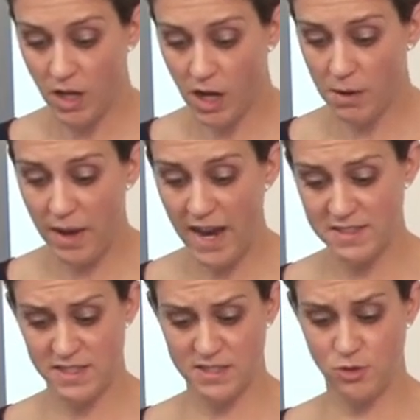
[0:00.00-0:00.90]

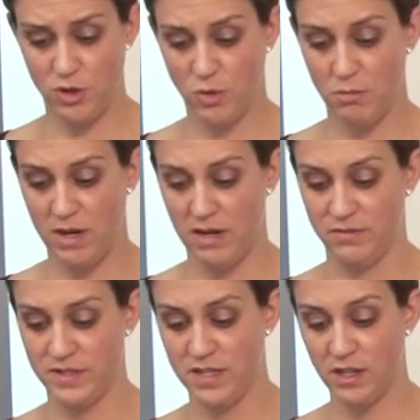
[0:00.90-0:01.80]
Access to equipment
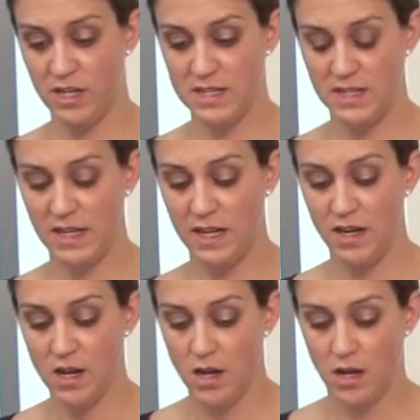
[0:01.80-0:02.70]
and facilities
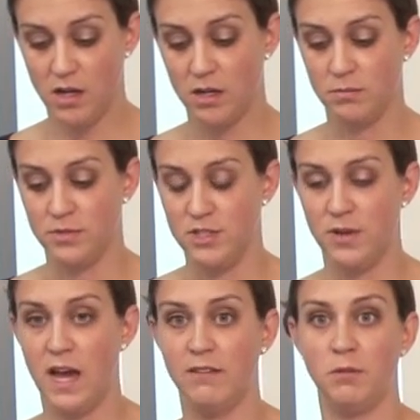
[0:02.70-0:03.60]
again. Do you
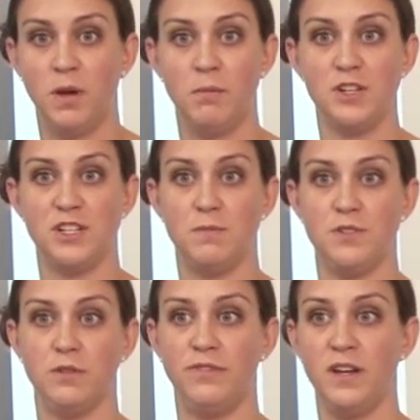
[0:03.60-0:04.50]
have a membership
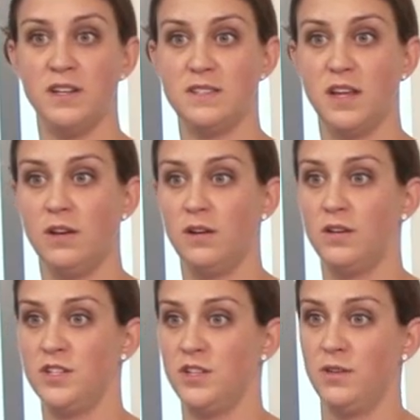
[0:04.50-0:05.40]
to a fitness
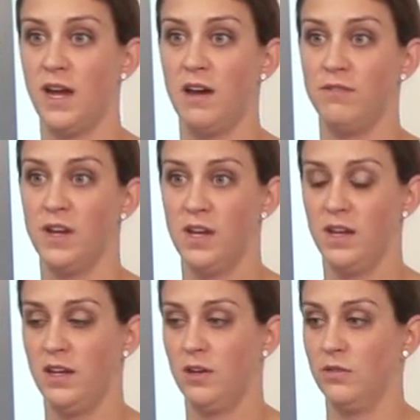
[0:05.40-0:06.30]
center, or do you have,
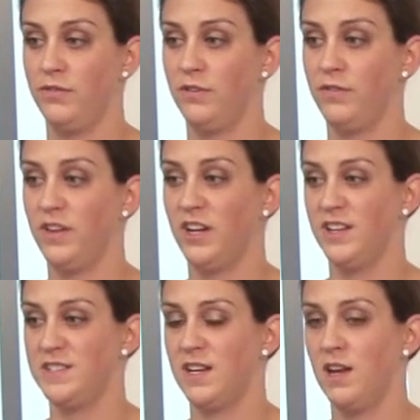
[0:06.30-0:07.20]
you know, if you're feeling
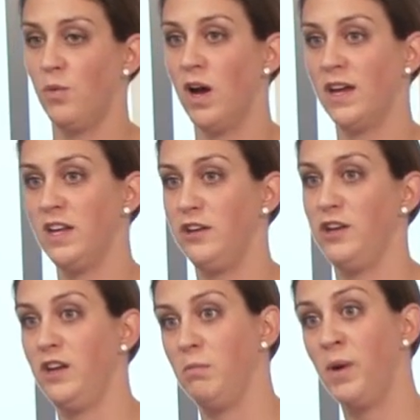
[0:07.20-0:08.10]
unsteady walking, you
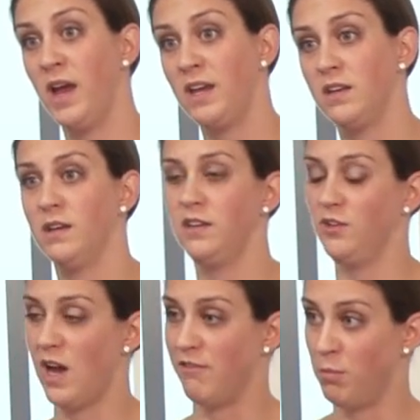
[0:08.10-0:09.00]
need a bike,
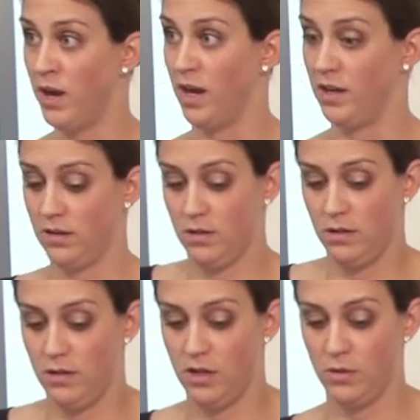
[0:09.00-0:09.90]
do you have a bike?
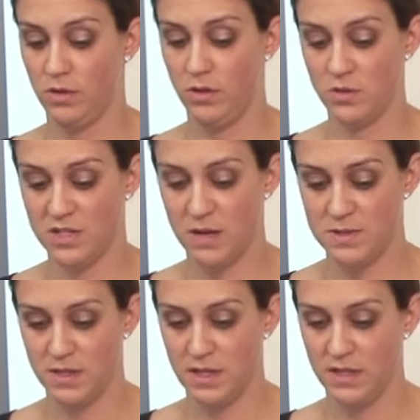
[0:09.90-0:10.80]
You know, those
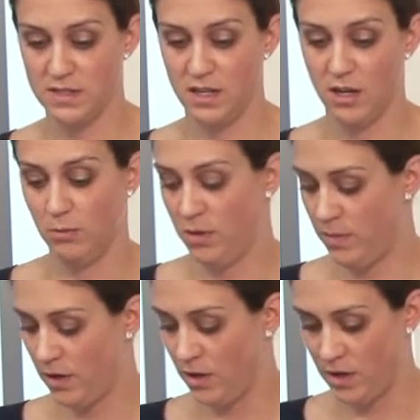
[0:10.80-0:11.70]
types of things can all be
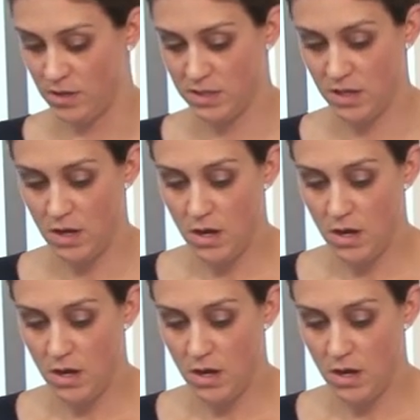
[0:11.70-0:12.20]
barriers.